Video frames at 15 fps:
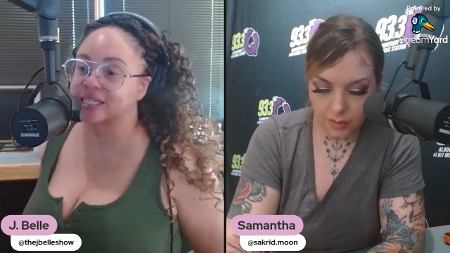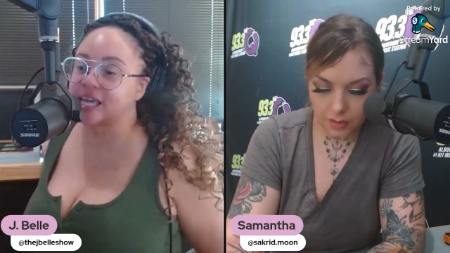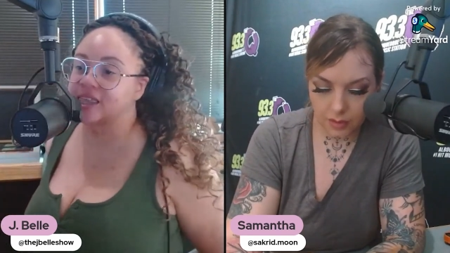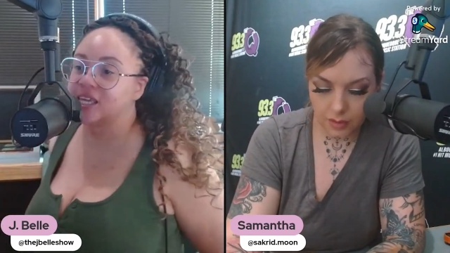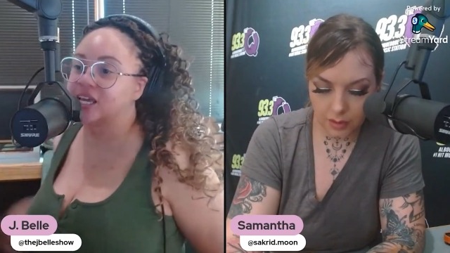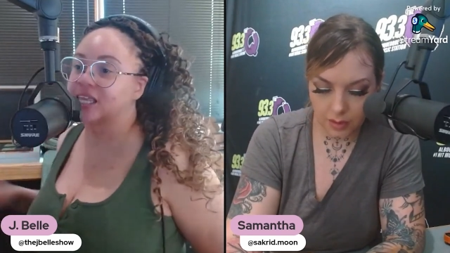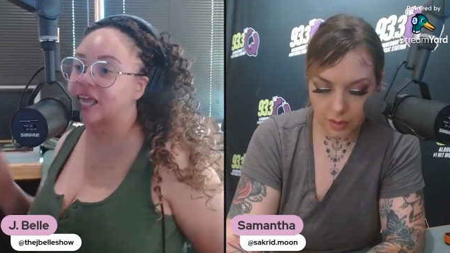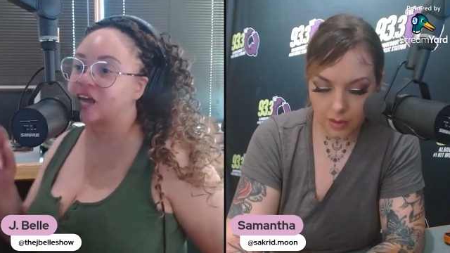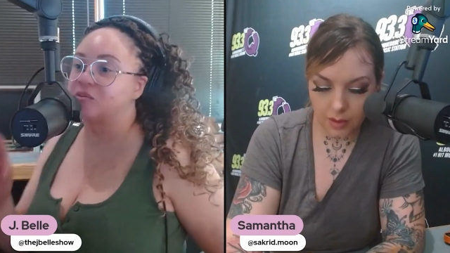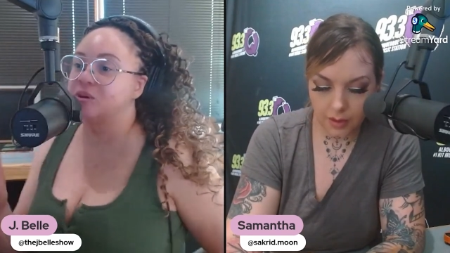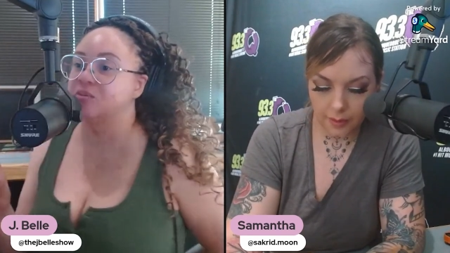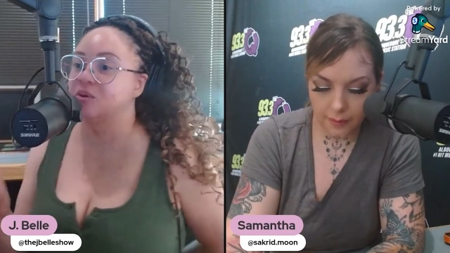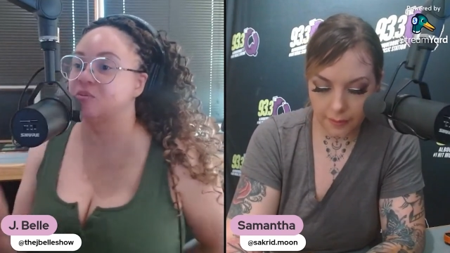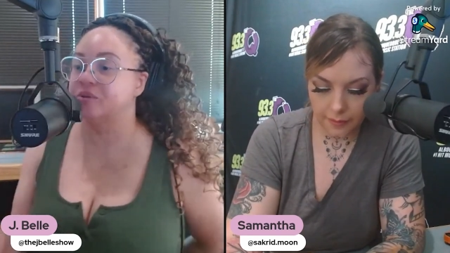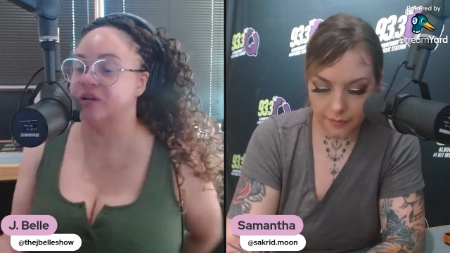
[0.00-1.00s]
Speaker 1: I think a lot of
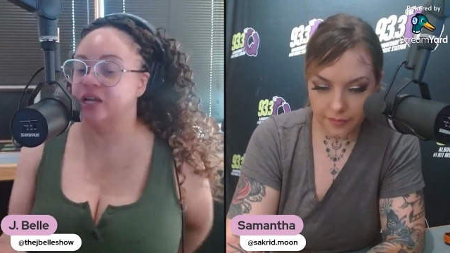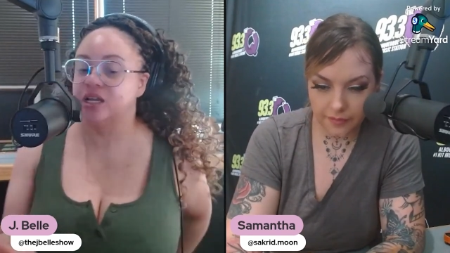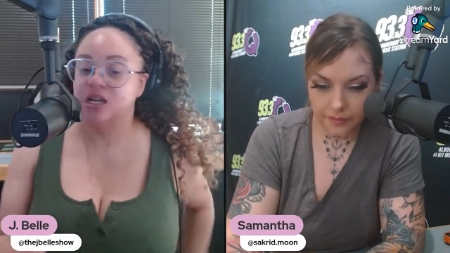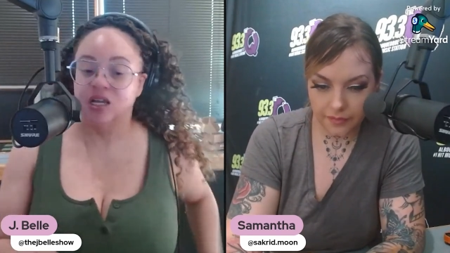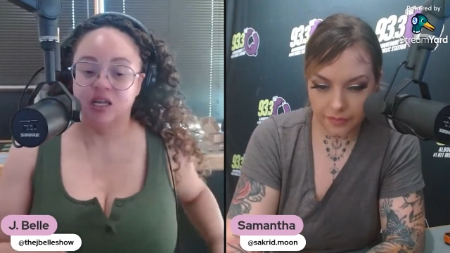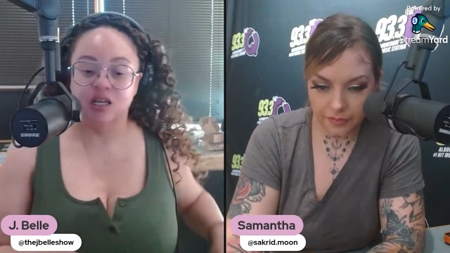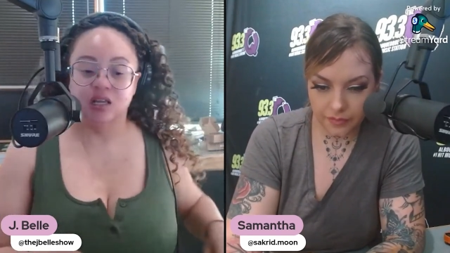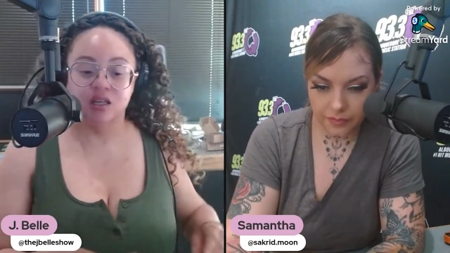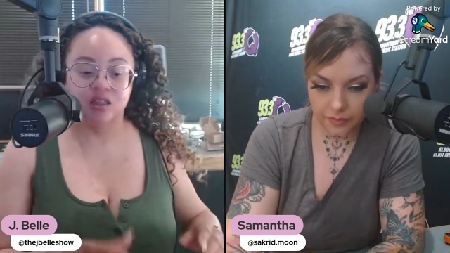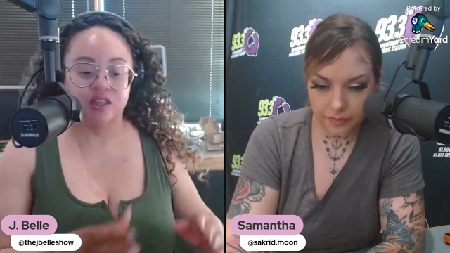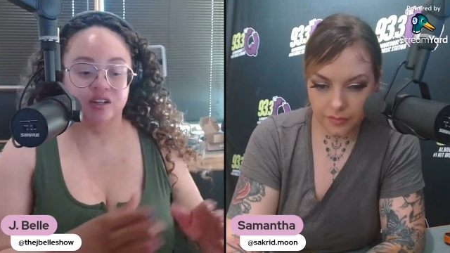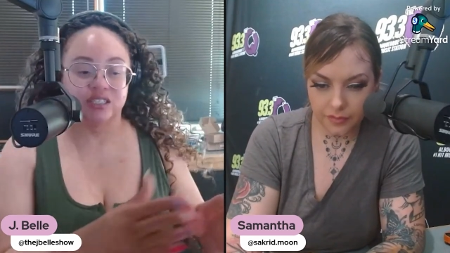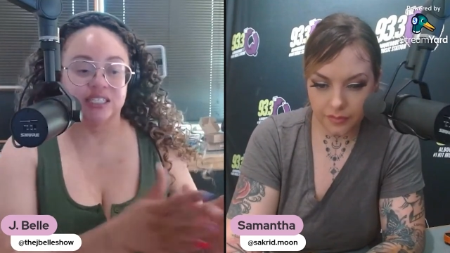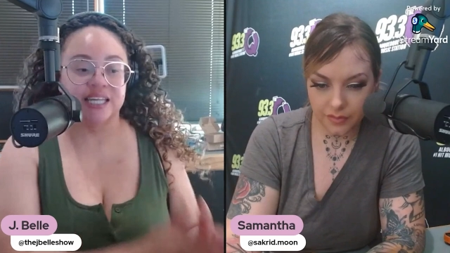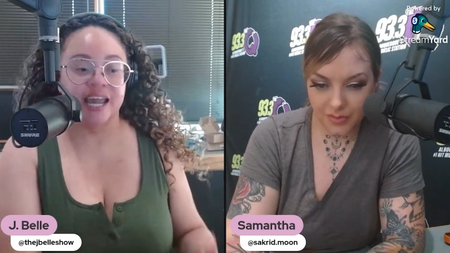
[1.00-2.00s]
people put their
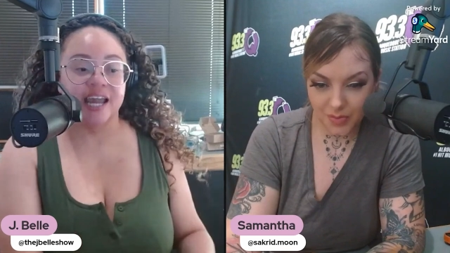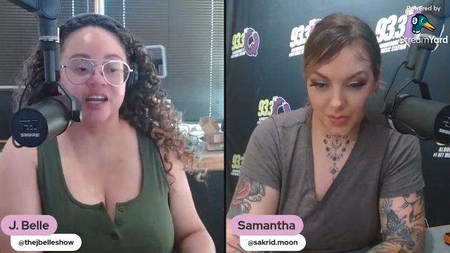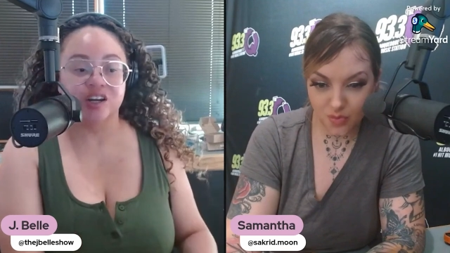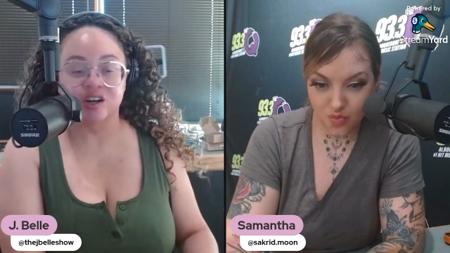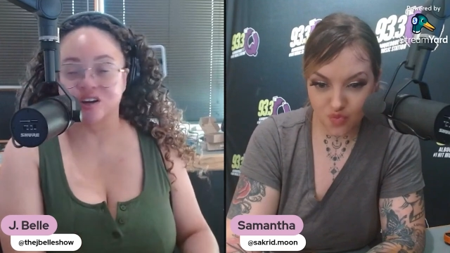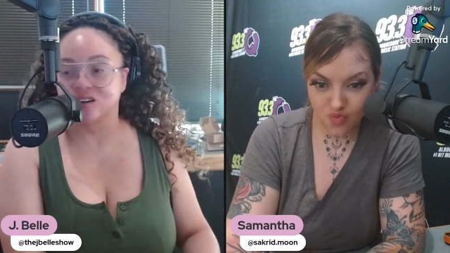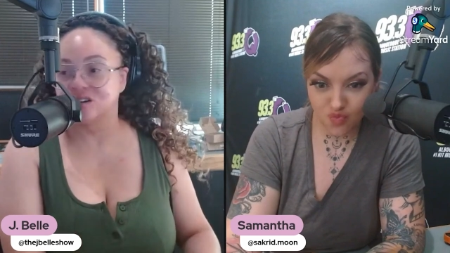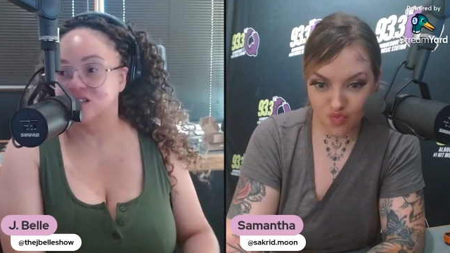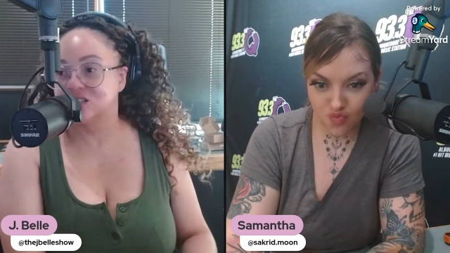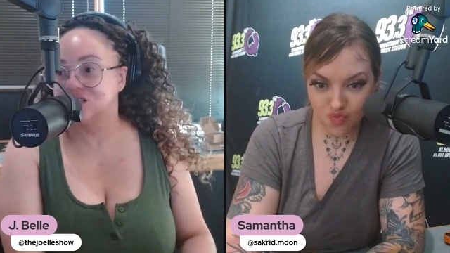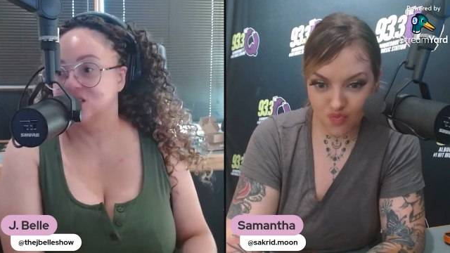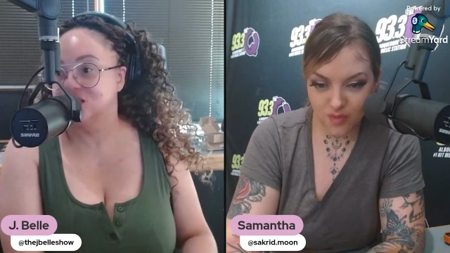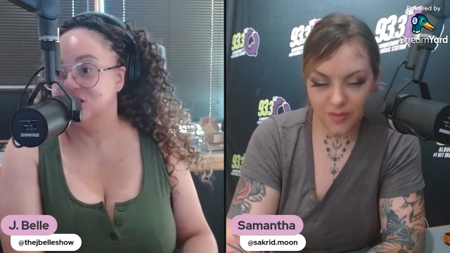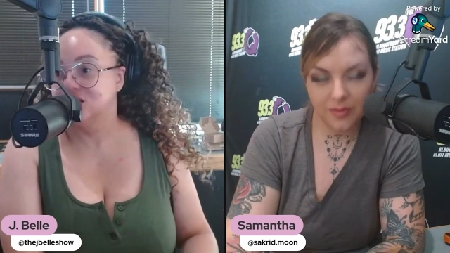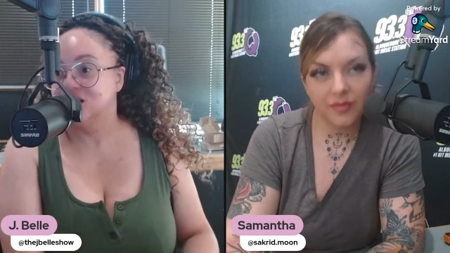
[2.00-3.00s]
standards
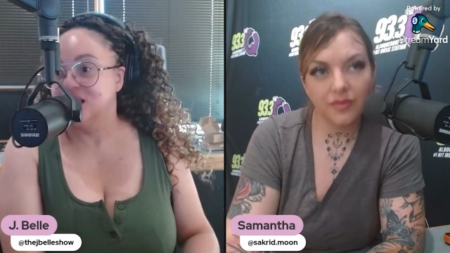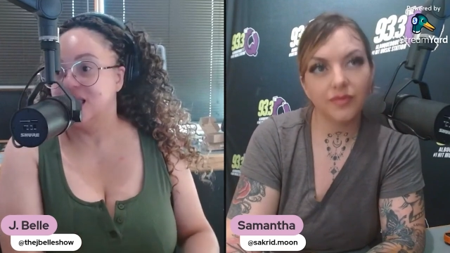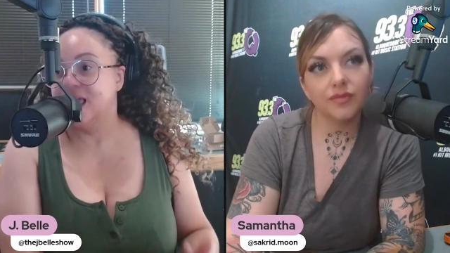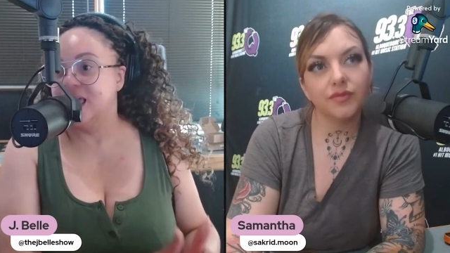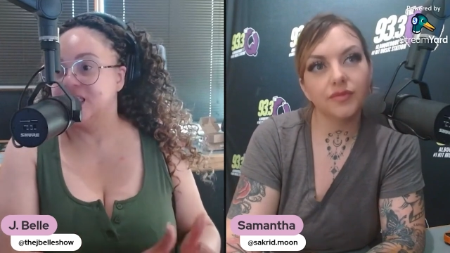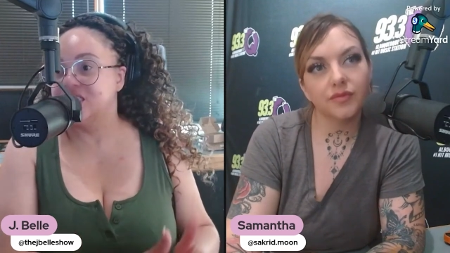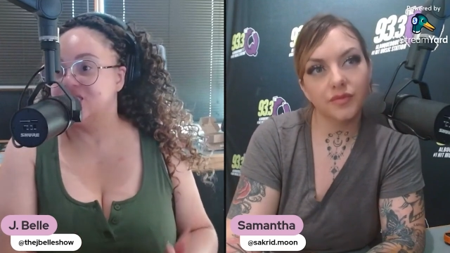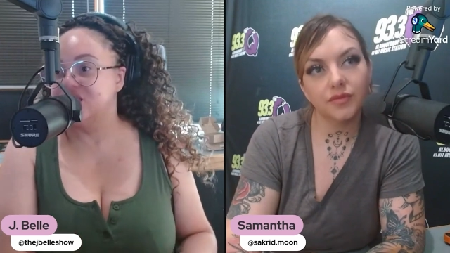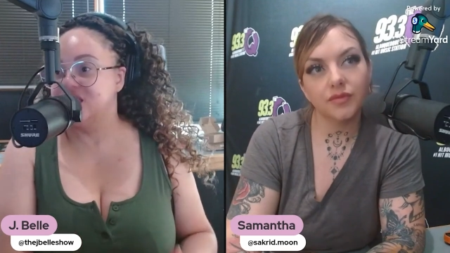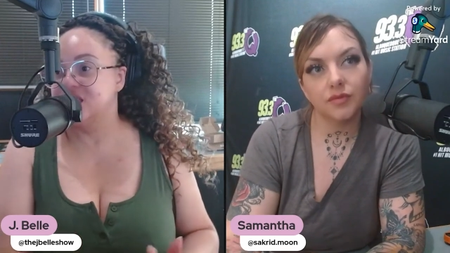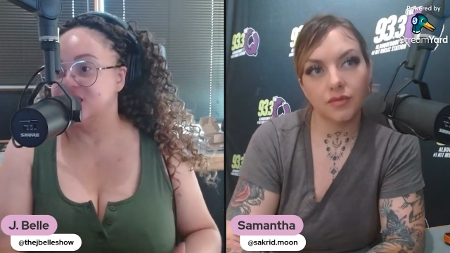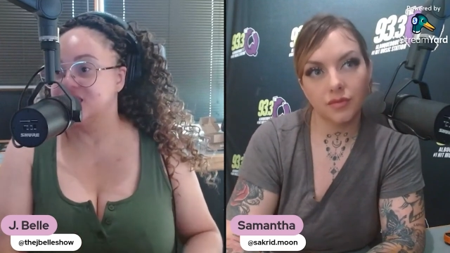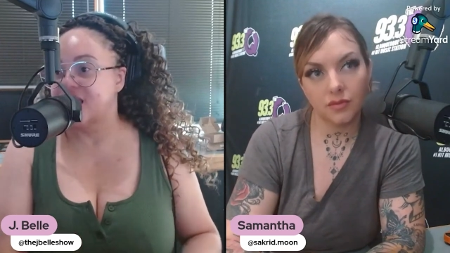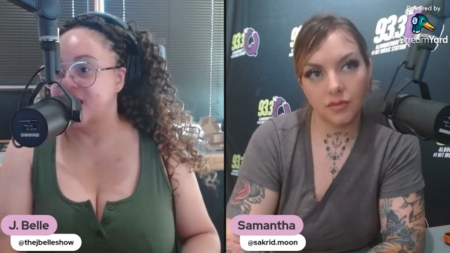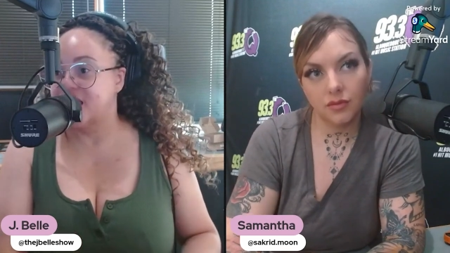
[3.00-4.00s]
and
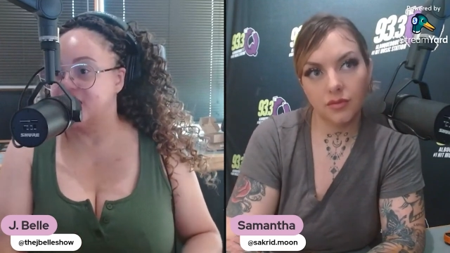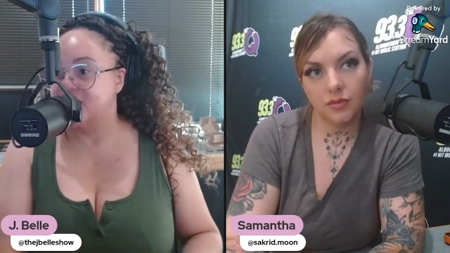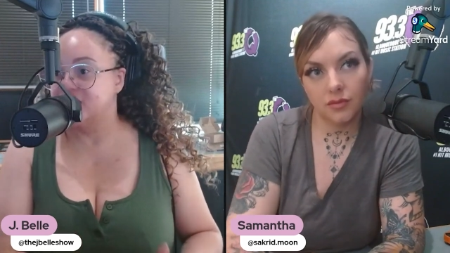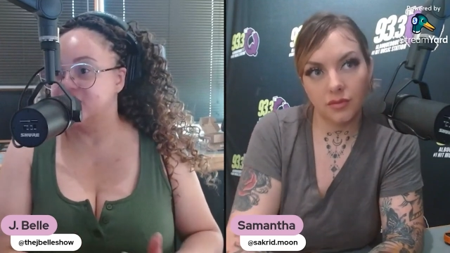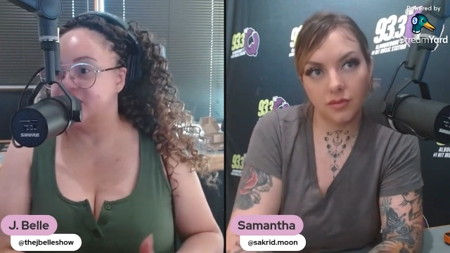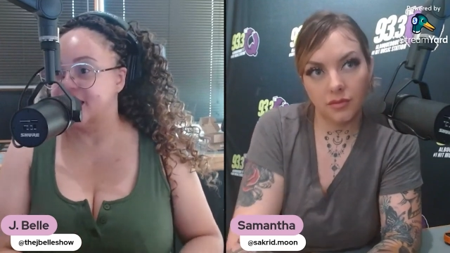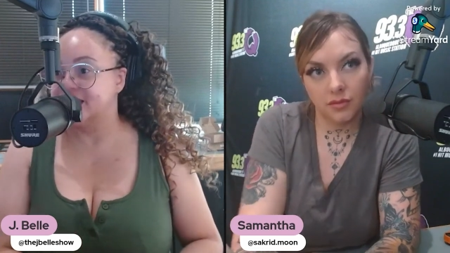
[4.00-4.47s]
think that that's